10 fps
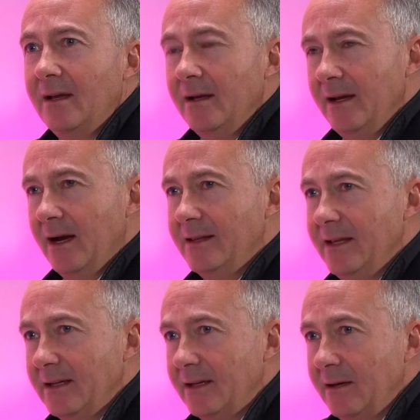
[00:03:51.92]
Yeah, I
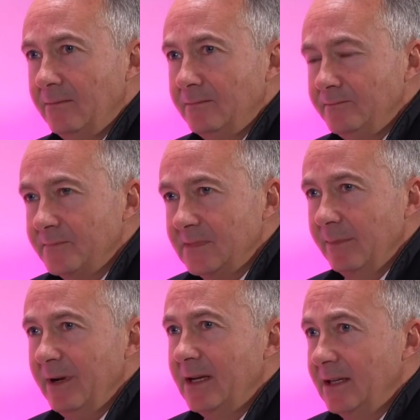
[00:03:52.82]
think, and
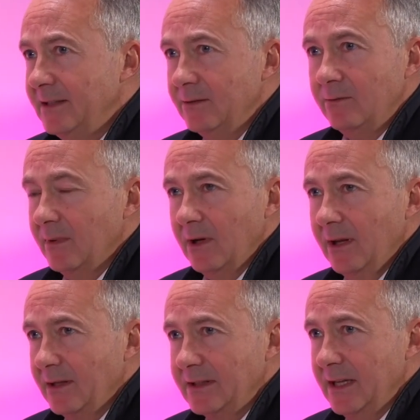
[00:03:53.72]
I did,
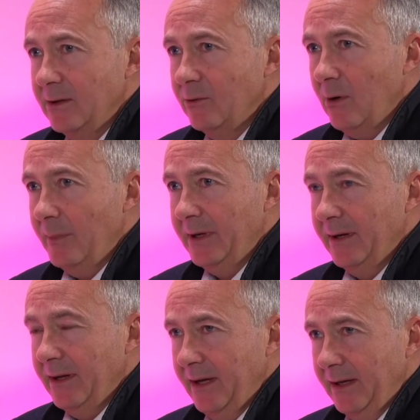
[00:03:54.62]
like as I say, grow up in
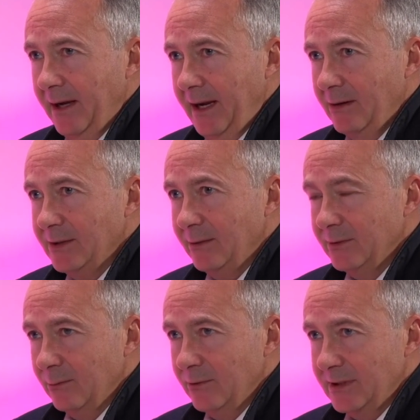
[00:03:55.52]
a household
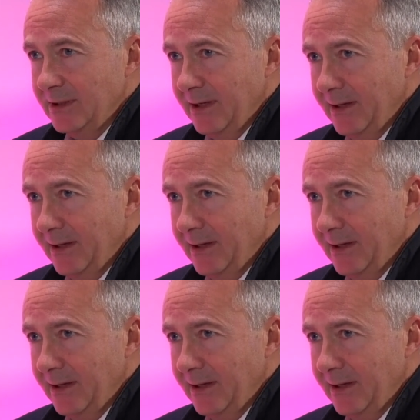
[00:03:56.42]
that was,